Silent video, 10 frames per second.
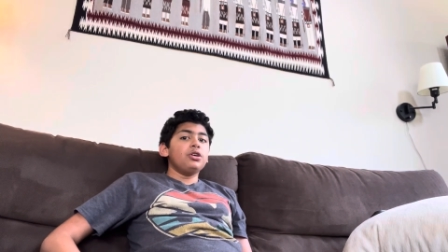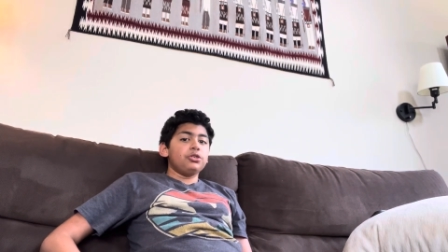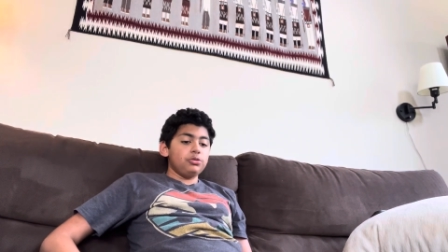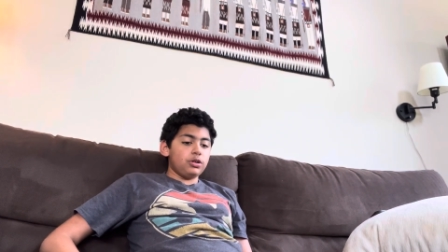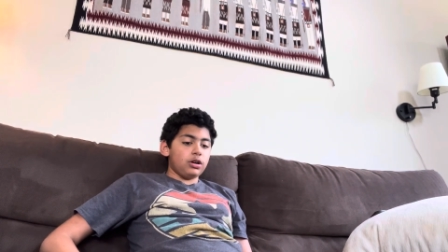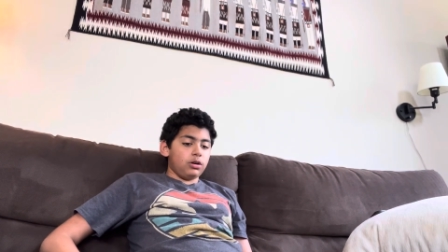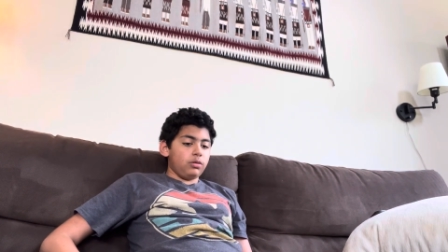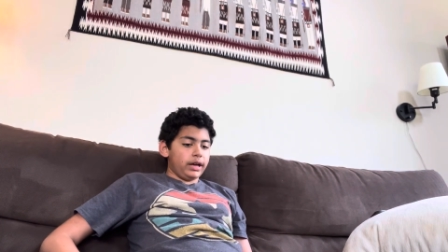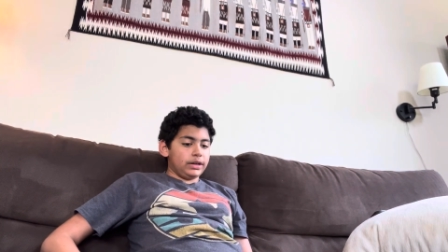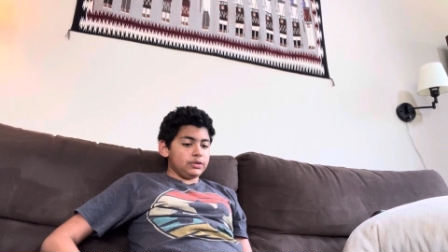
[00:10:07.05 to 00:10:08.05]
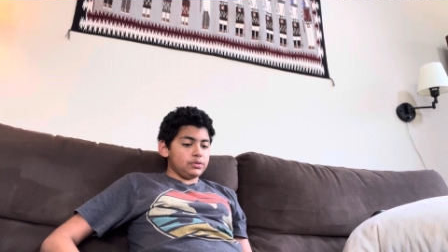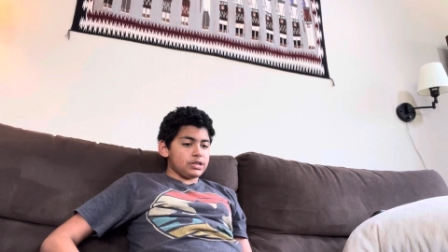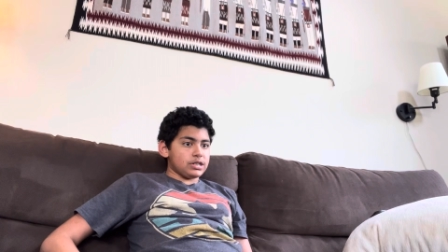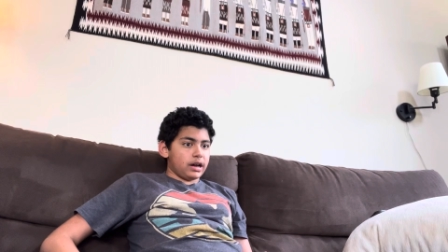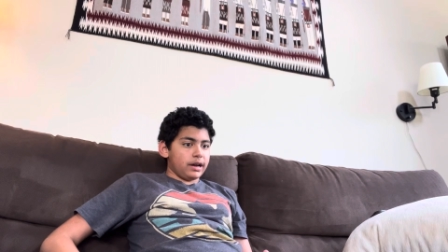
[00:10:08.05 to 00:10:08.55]
you go and you
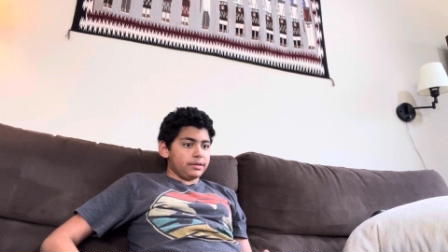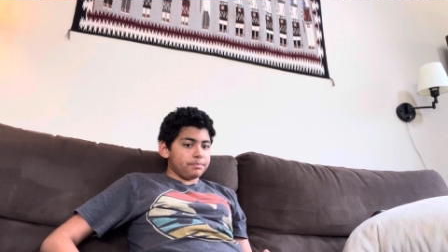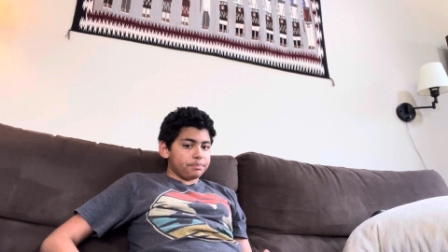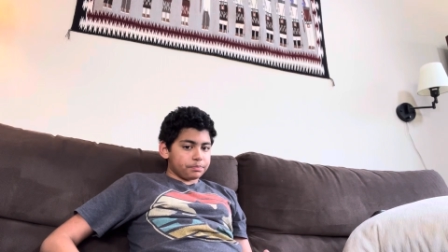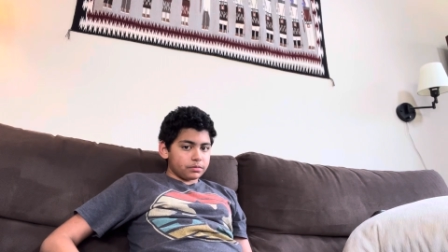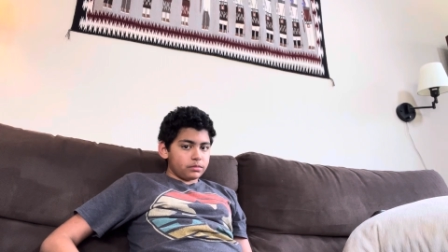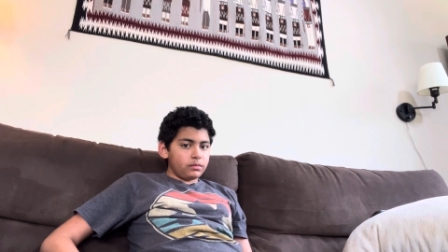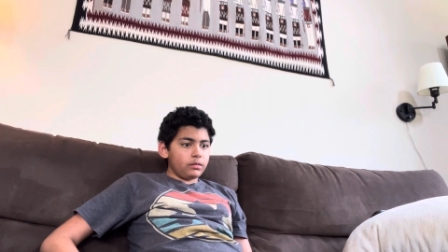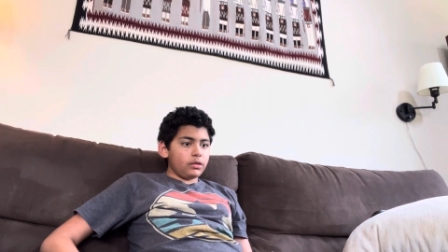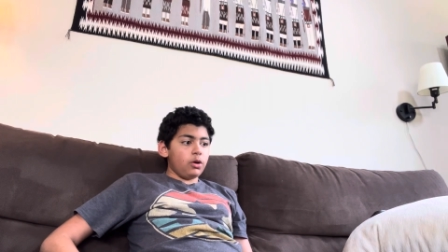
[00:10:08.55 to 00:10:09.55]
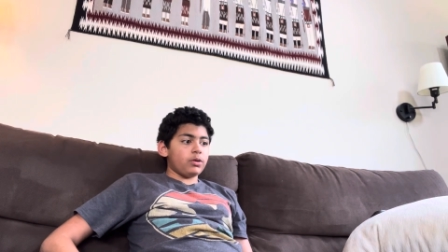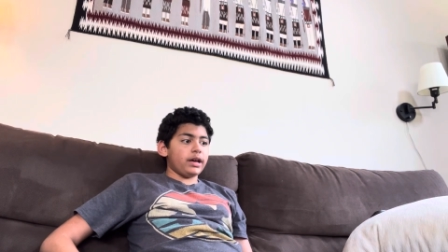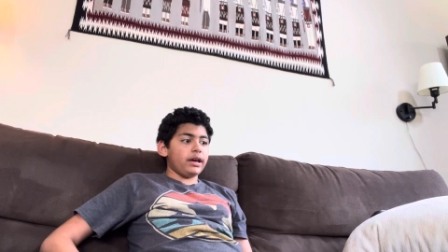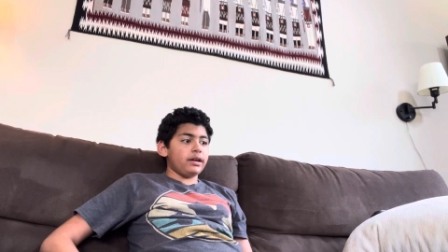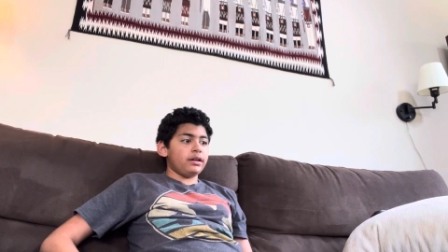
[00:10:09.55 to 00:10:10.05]
decide,
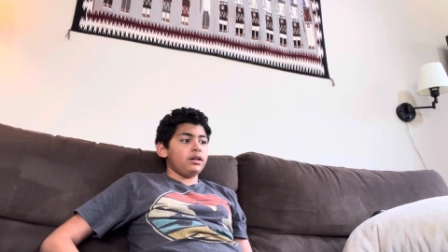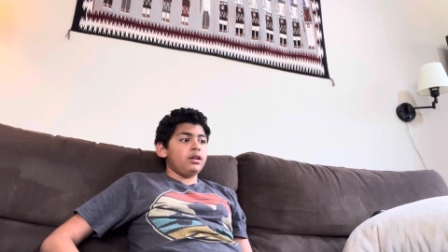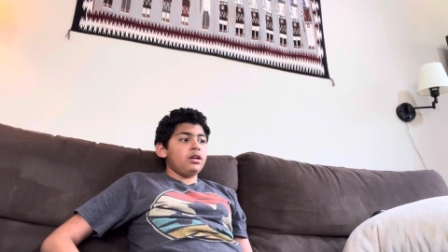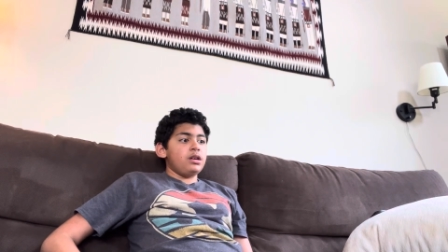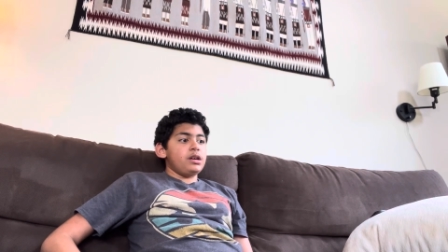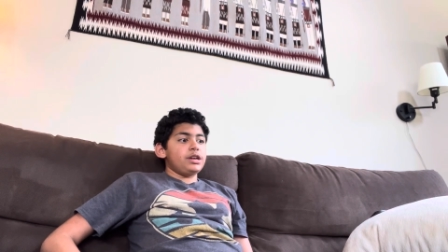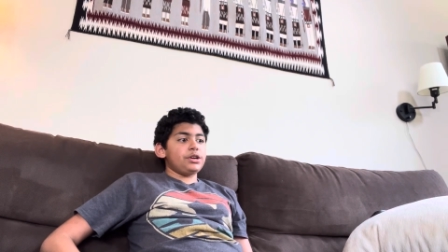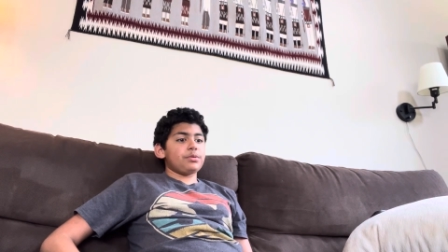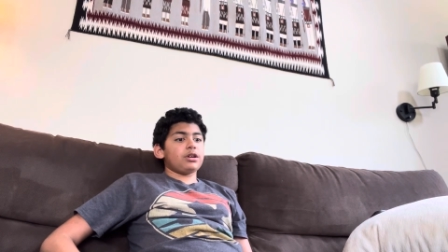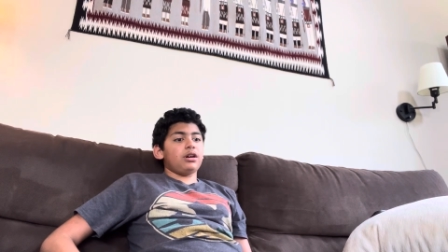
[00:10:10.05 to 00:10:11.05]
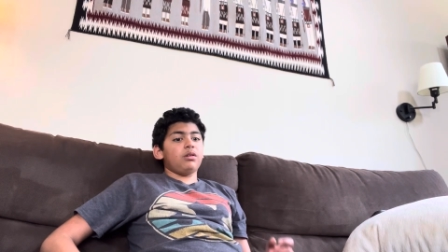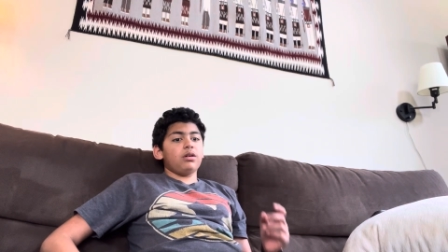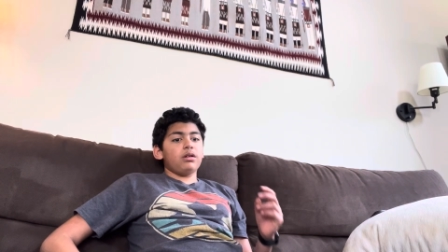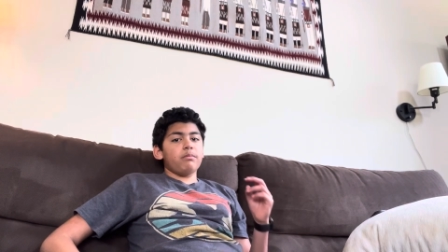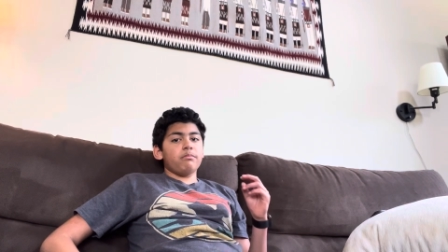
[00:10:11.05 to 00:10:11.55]
okay, here we
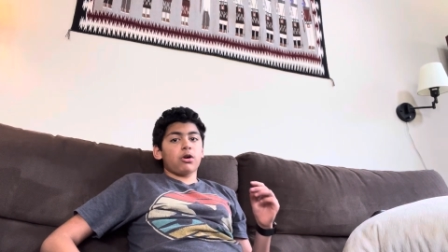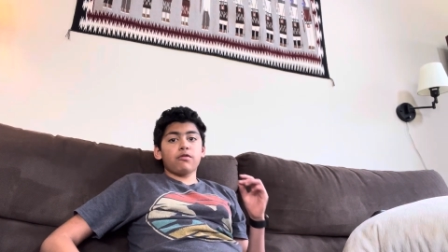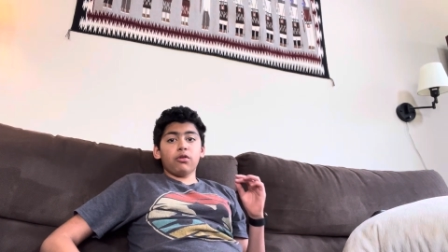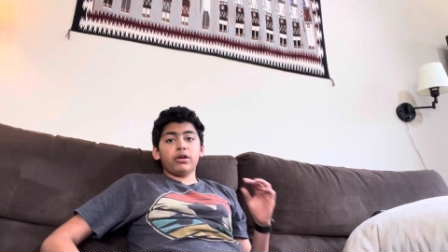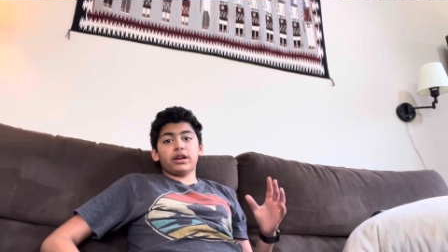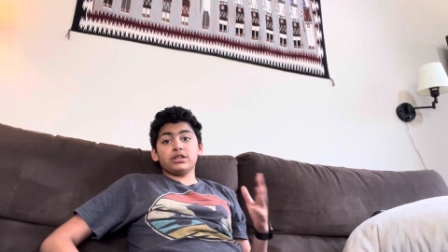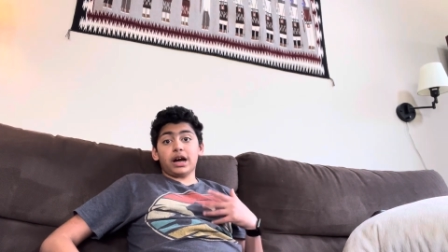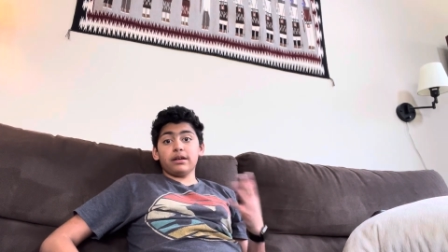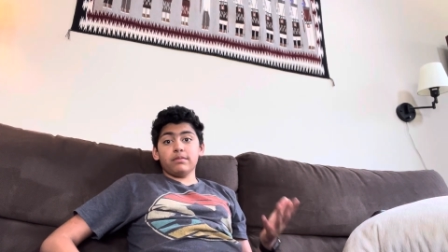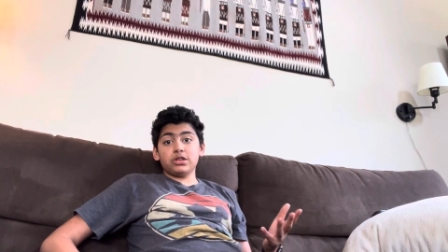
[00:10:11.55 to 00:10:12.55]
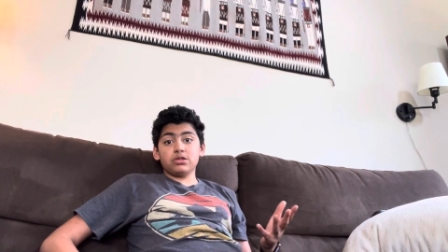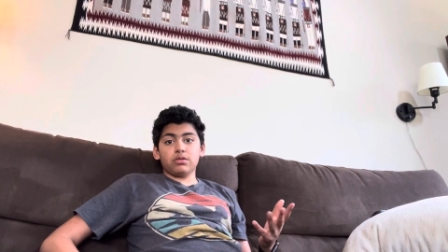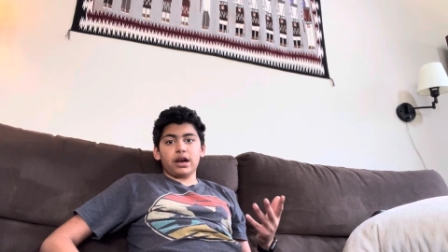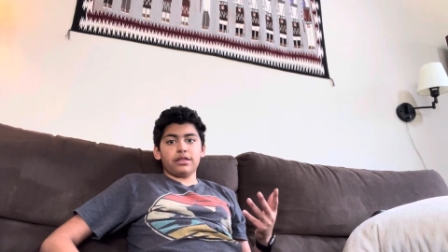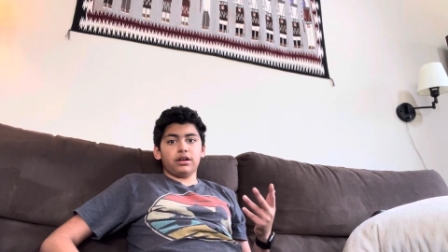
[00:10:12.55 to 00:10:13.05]
go. Marvel, because this is
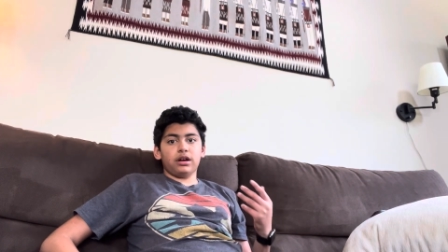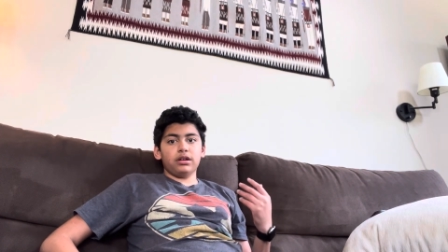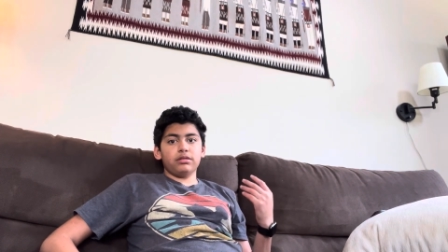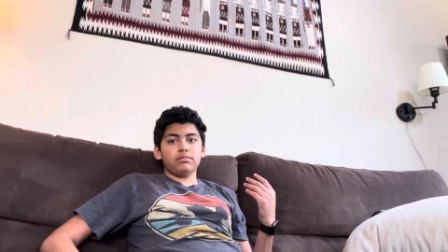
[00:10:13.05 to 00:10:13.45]
what I thought.